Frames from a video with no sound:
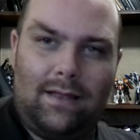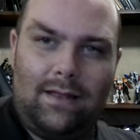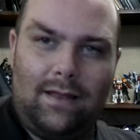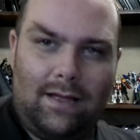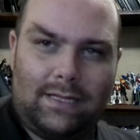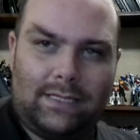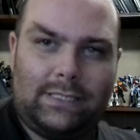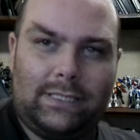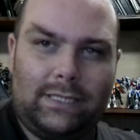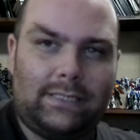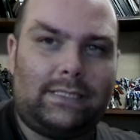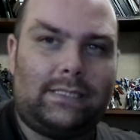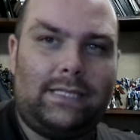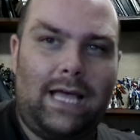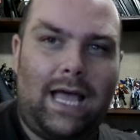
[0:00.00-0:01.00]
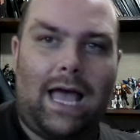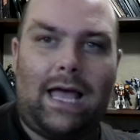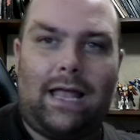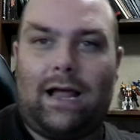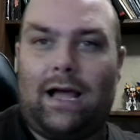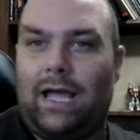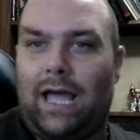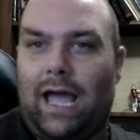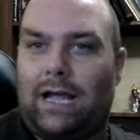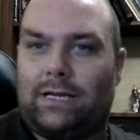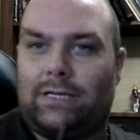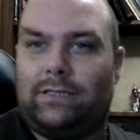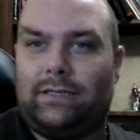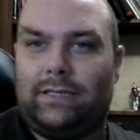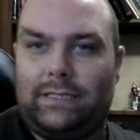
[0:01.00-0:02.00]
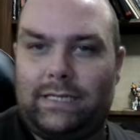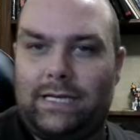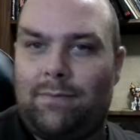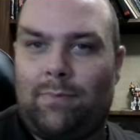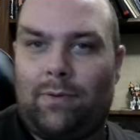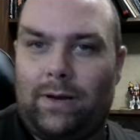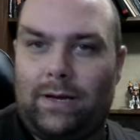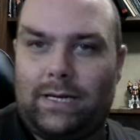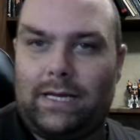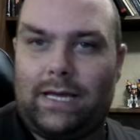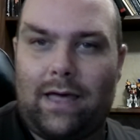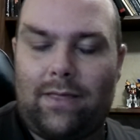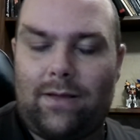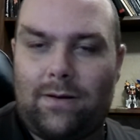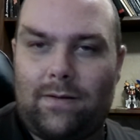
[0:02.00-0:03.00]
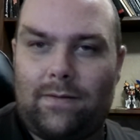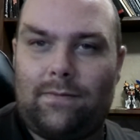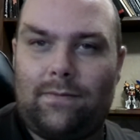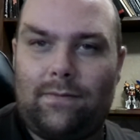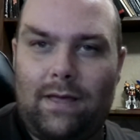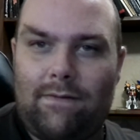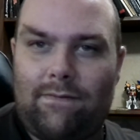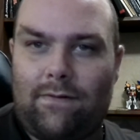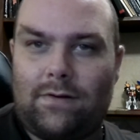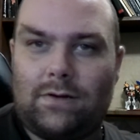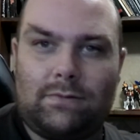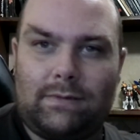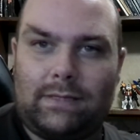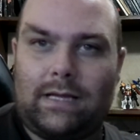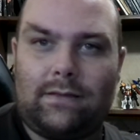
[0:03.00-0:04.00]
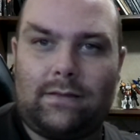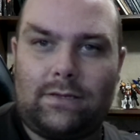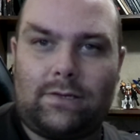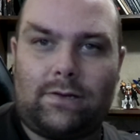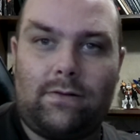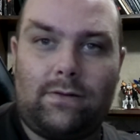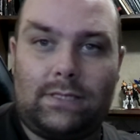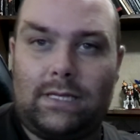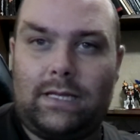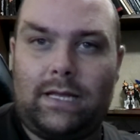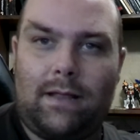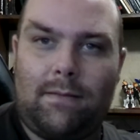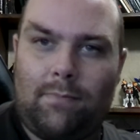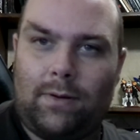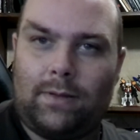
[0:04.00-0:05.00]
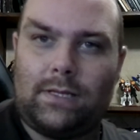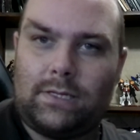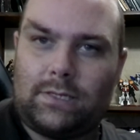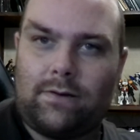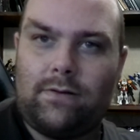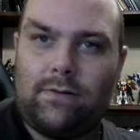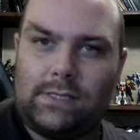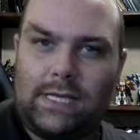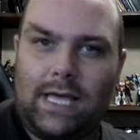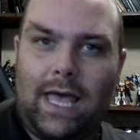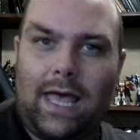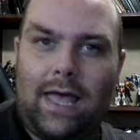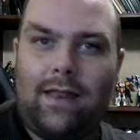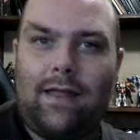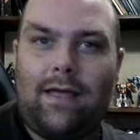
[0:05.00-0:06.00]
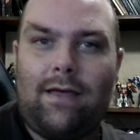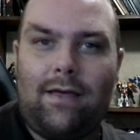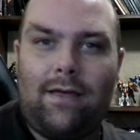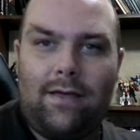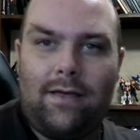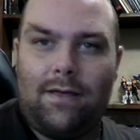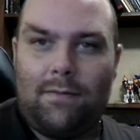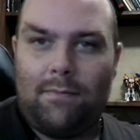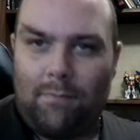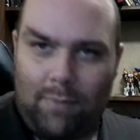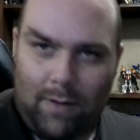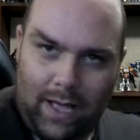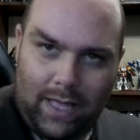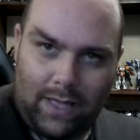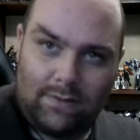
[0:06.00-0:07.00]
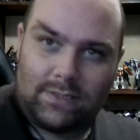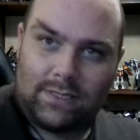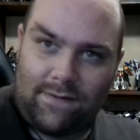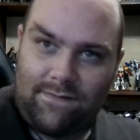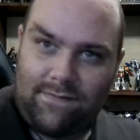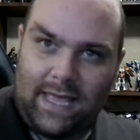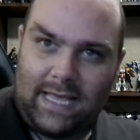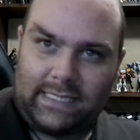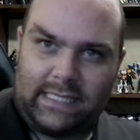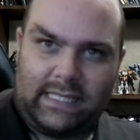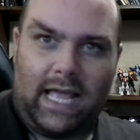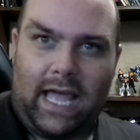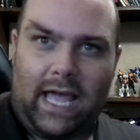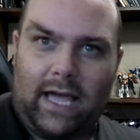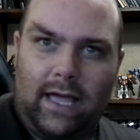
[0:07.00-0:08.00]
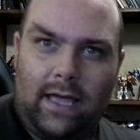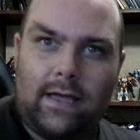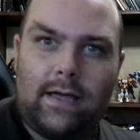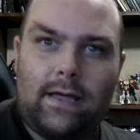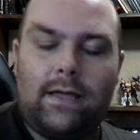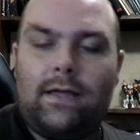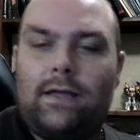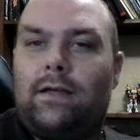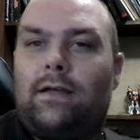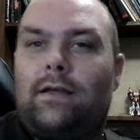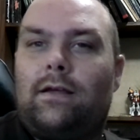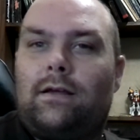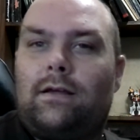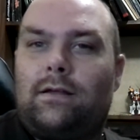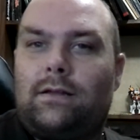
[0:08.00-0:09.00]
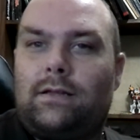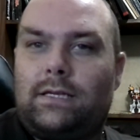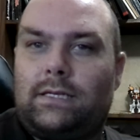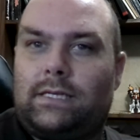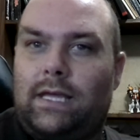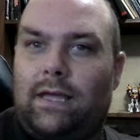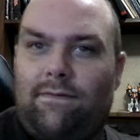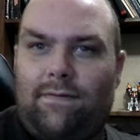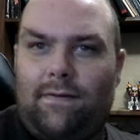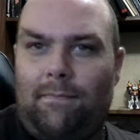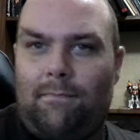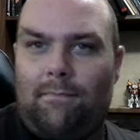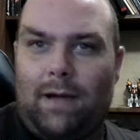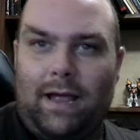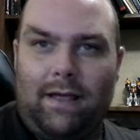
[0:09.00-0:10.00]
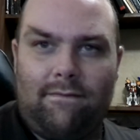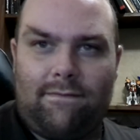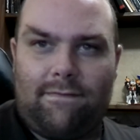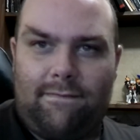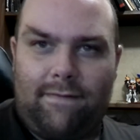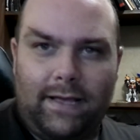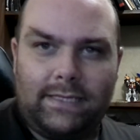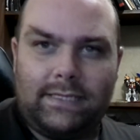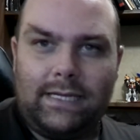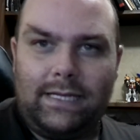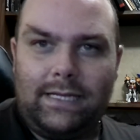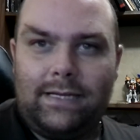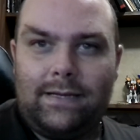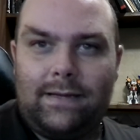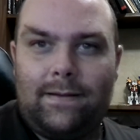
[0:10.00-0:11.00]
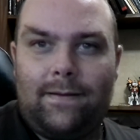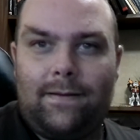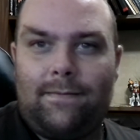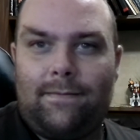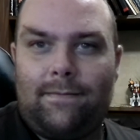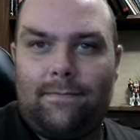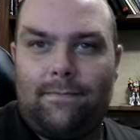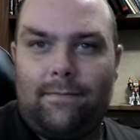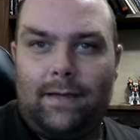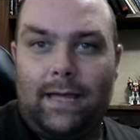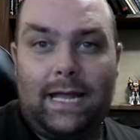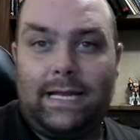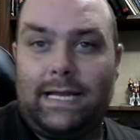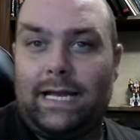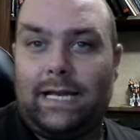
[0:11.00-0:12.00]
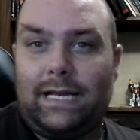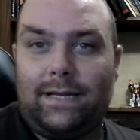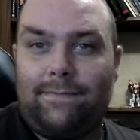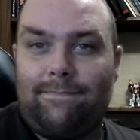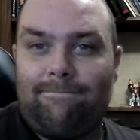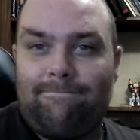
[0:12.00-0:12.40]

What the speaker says: not just that. I actually did put it together at first without the screws and then put the screws in by use of this thing to see if it might fix it. It didn't.